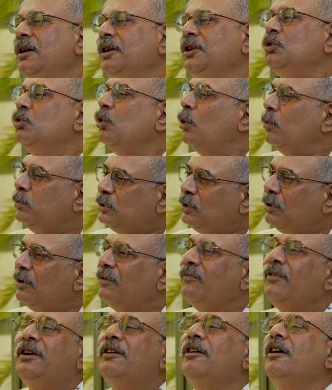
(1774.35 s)
you
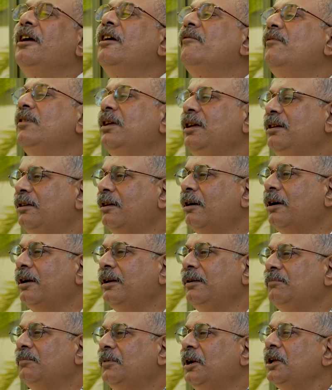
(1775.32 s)
observe it every
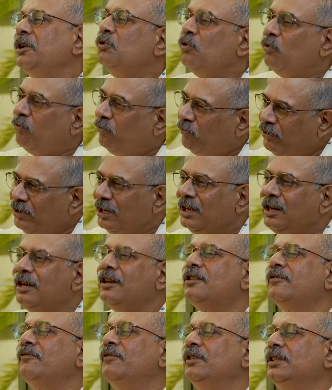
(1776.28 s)
time and you feel
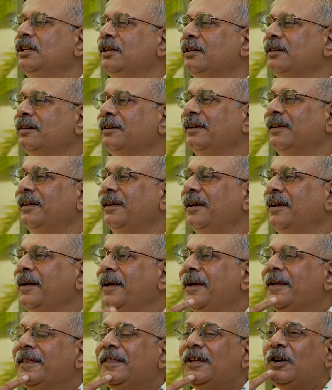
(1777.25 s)
it within
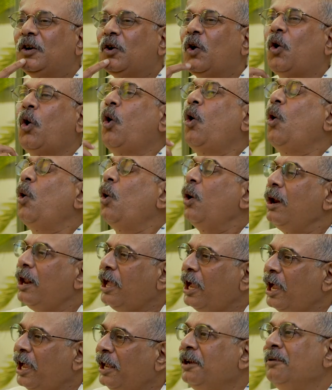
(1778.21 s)
that all
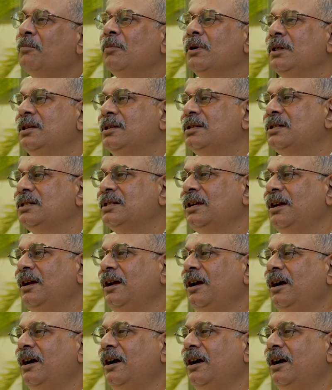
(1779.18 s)
animals